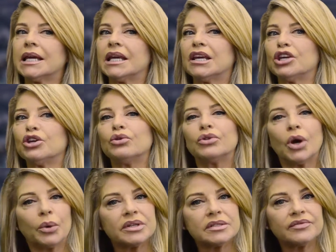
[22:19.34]
you
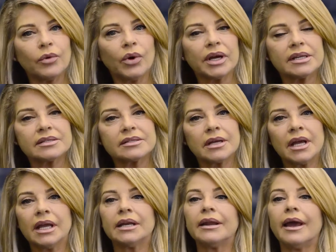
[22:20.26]
know His voice.
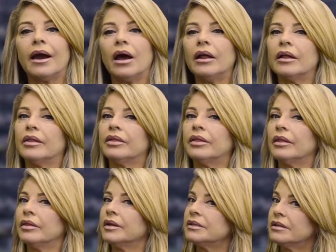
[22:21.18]
Now,
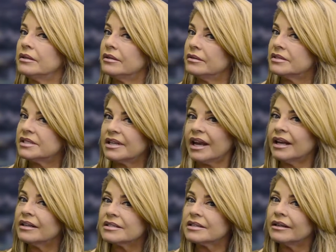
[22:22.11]

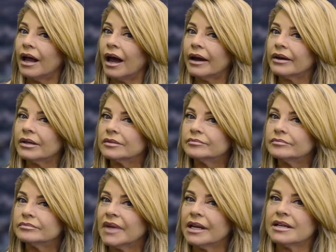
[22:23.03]
Satan is a liar,
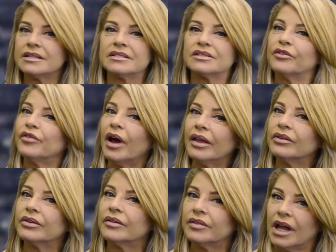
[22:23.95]
and he's the
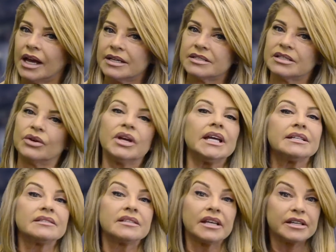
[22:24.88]
father of lies. So
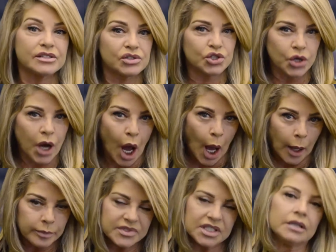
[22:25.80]
it's his
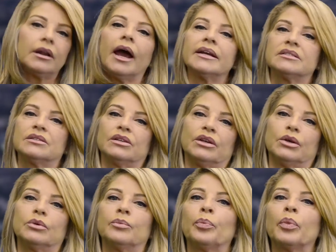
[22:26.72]
job to lie to
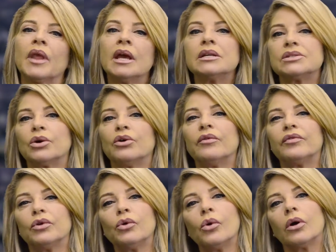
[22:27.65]
you. So if
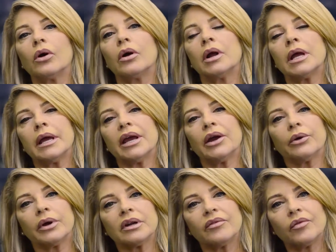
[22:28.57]
you are
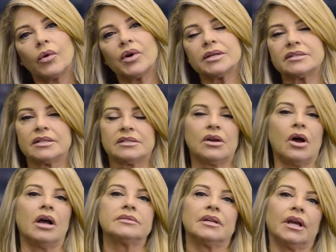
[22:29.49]
hearing a voice that's
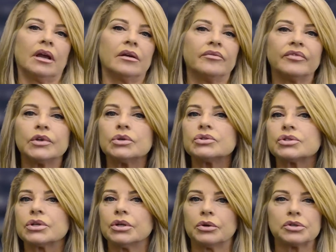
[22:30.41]
causing
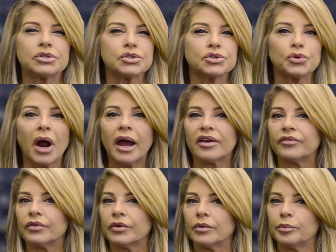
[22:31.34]
confusion or
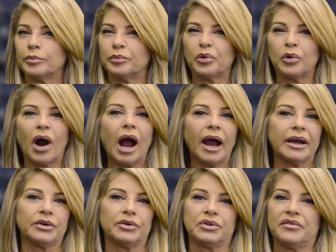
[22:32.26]
strife or
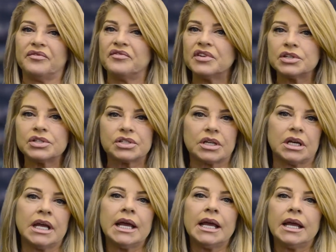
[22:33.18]
pride or division,